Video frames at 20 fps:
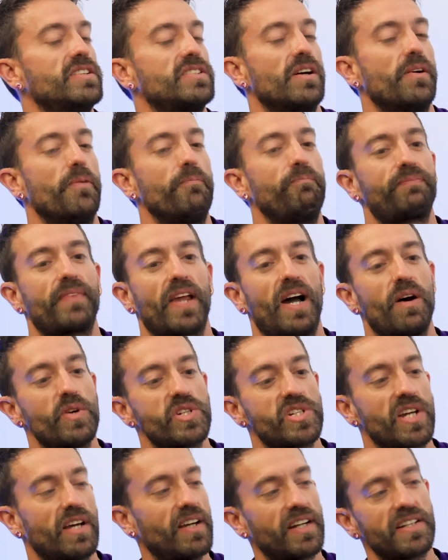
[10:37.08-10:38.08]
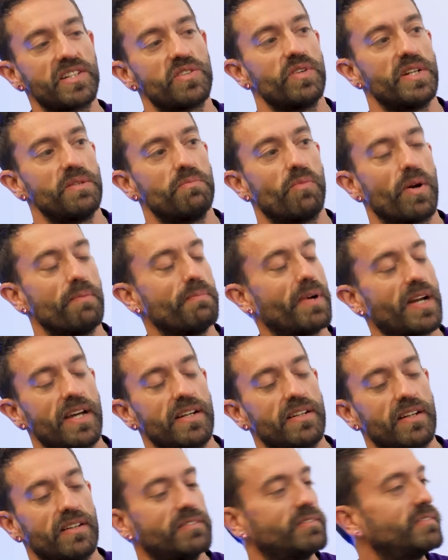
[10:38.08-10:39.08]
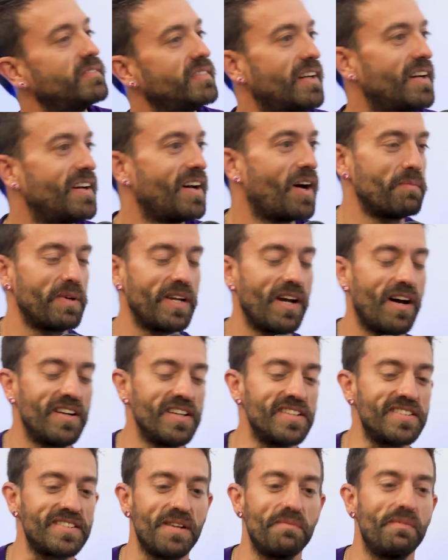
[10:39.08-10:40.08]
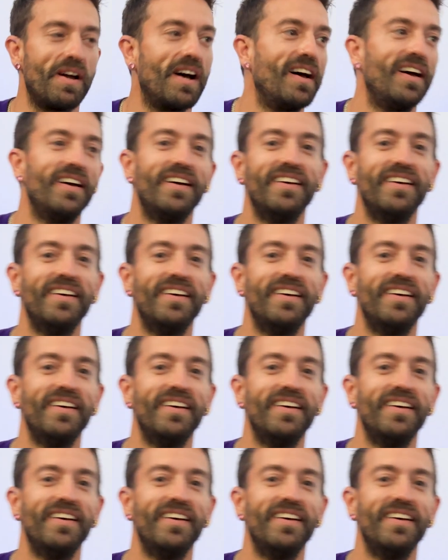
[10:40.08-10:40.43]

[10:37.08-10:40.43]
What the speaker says: So I wish I liked to read more, but I don't. I'll be honest, I'm not.